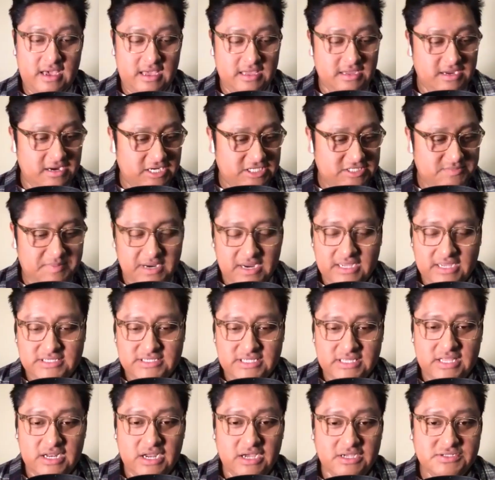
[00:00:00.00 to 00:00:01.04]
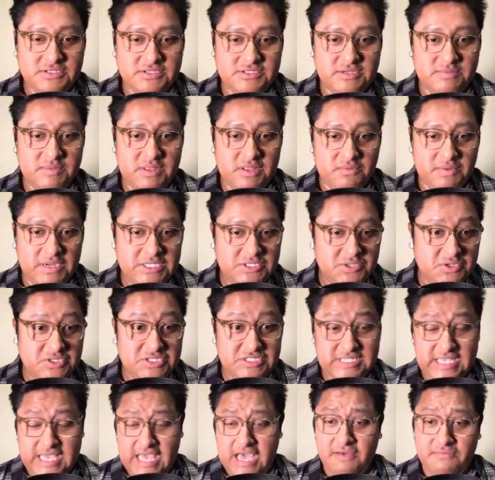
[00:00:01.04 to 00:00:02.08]
your experience, and then also some of the
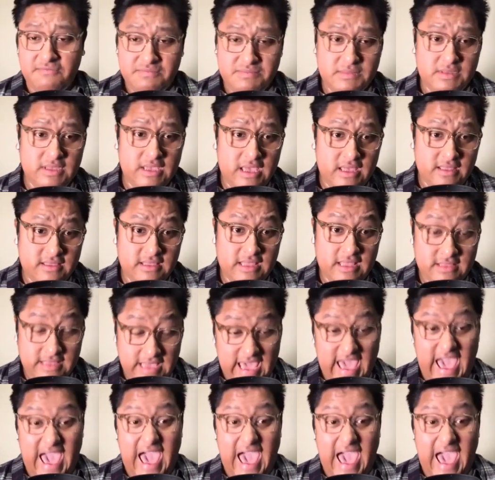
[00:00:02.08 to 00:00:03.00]
resources that